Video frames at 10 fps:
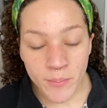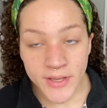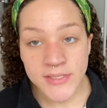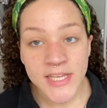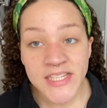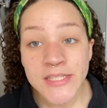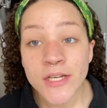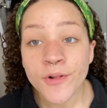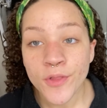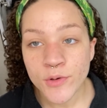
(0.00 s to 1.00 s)
because that is the
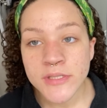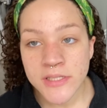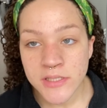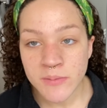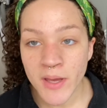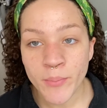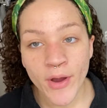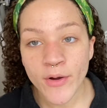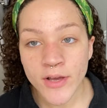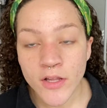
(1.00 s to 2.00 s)
closest to my
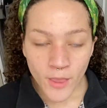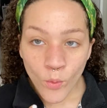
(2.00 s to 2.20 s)
brow color.